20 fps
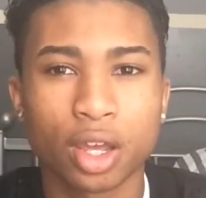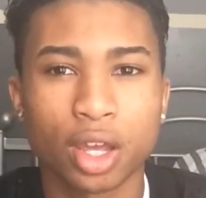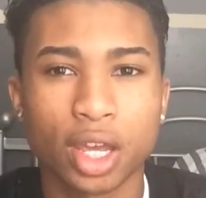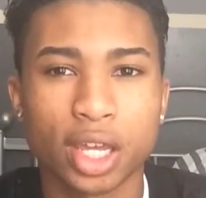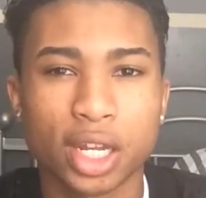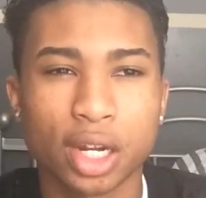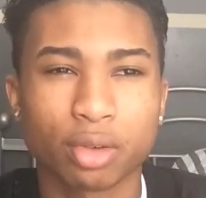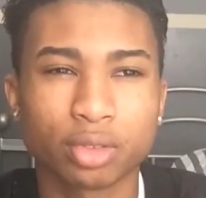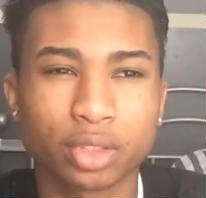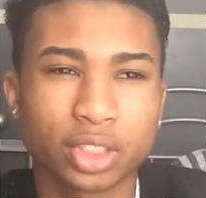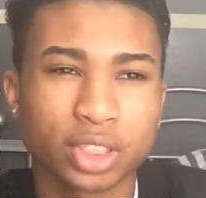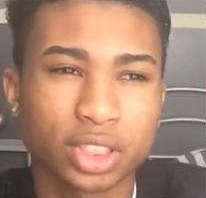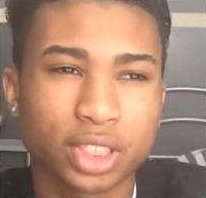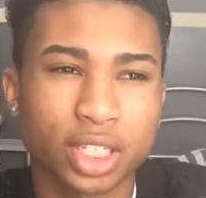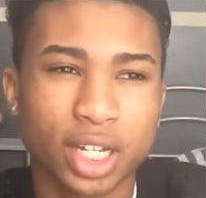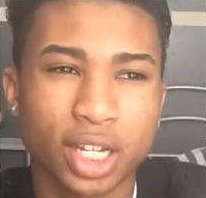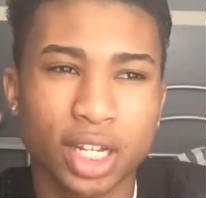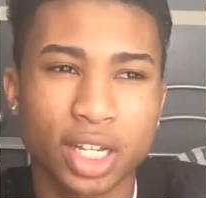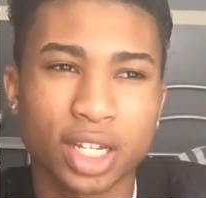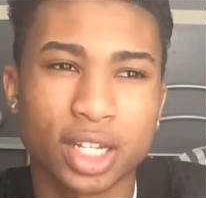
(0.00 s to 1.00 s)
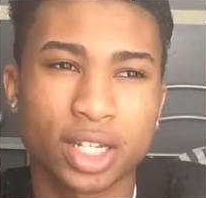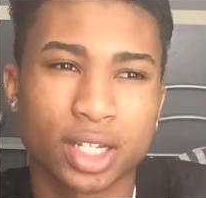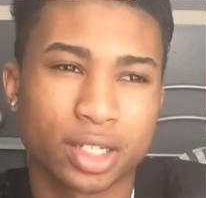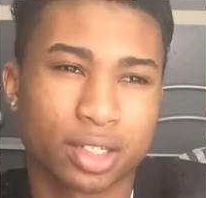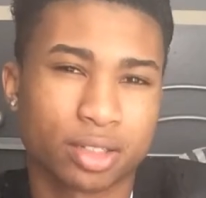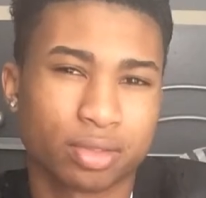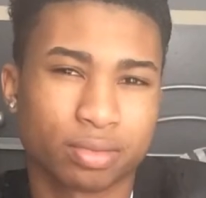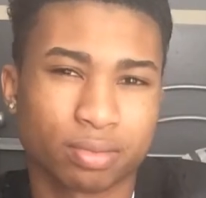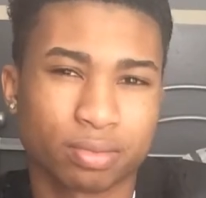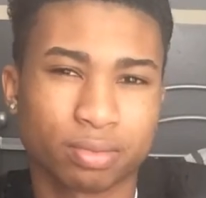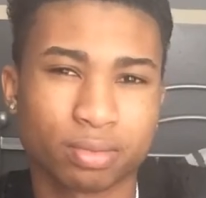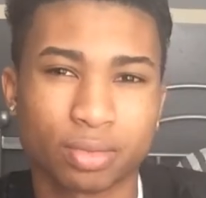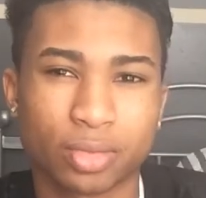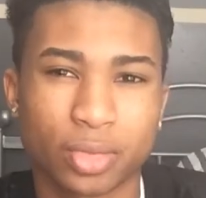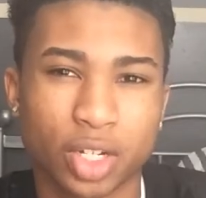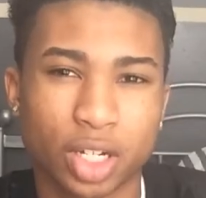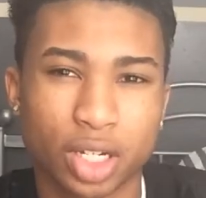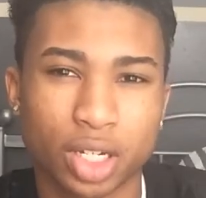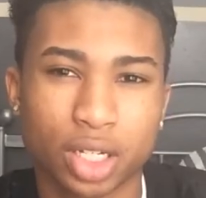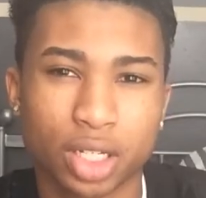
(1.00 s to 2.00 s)
And I was just like,
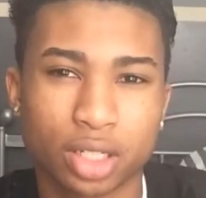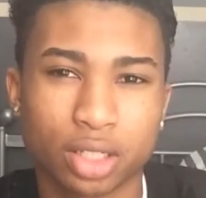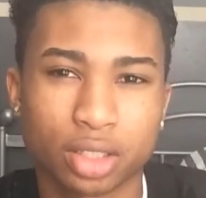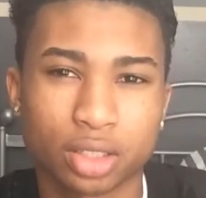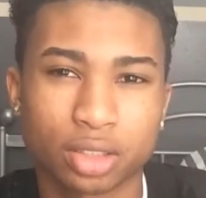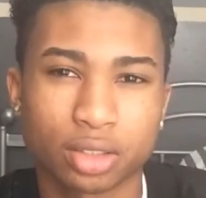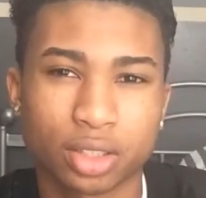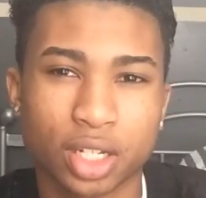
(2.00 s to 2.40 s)
"What?